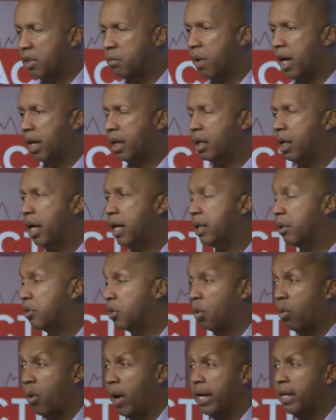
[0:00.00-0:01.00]
my client. And there was
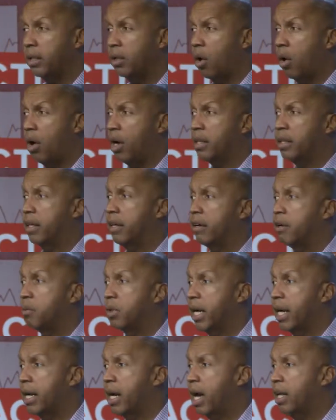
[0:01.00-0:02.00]
a white guard there. And
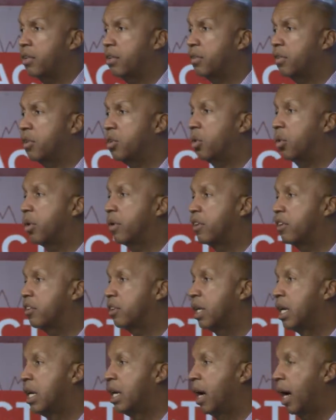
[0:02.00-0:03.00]
when I got to the door,
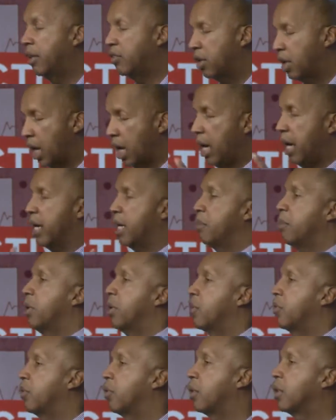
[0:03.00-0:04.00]
I said, "Hi, I'm
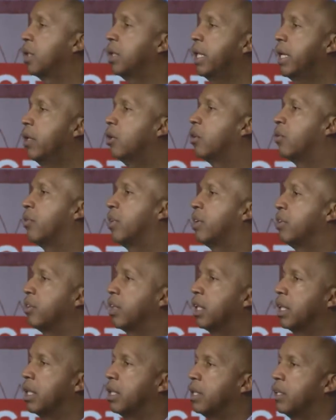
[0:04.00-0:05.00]
here for a legal
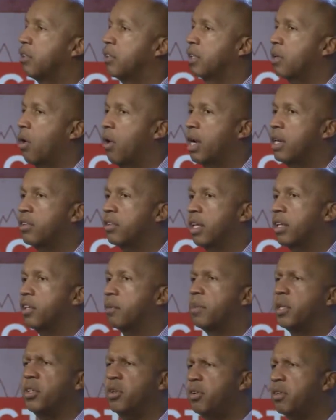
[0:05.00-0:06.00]
visit." And this guard said to
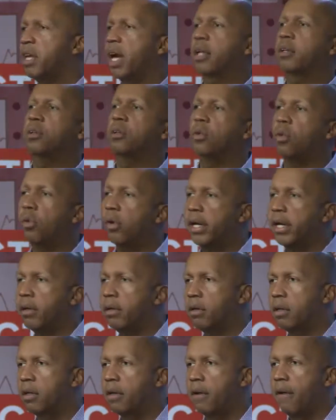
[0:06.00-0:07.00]
me, "You're not a
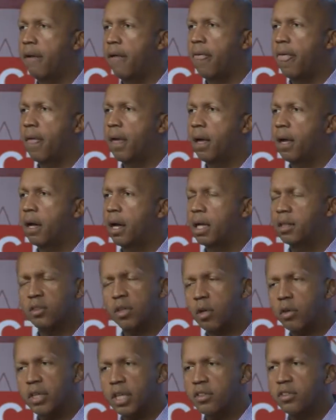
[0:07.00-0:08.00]
lawyer." I
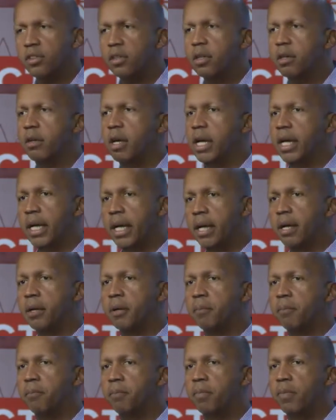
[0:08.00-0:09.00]
said, "Oh, yes, sir, I am.
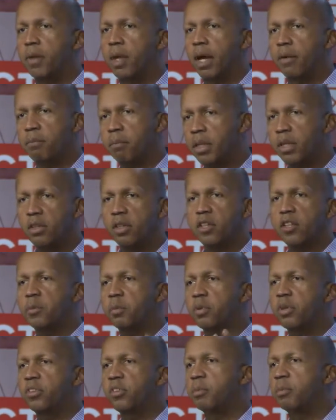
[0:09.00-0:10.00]
I've been to this
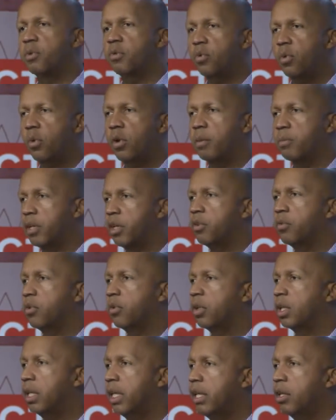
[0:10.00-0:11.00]
prison before. I'm here
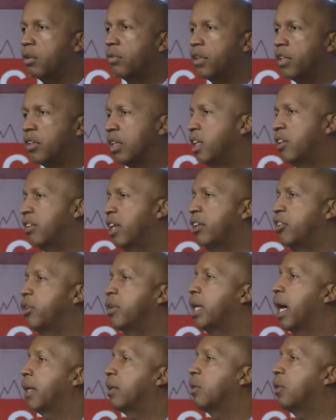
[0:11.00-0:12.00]
for a legal visit." He said, "You're
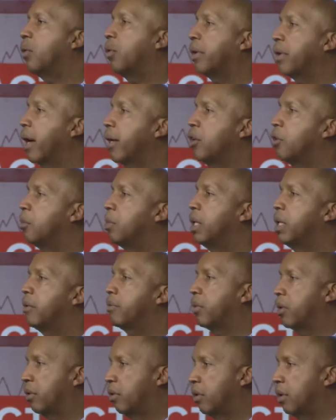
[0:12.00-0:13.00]
not a lawyer. I don't
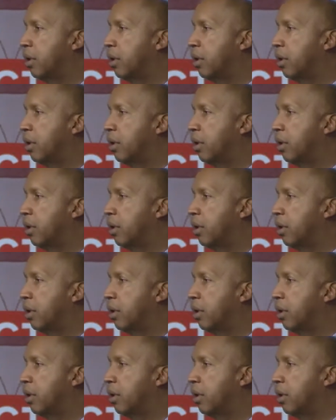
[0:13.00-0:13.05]
believe you."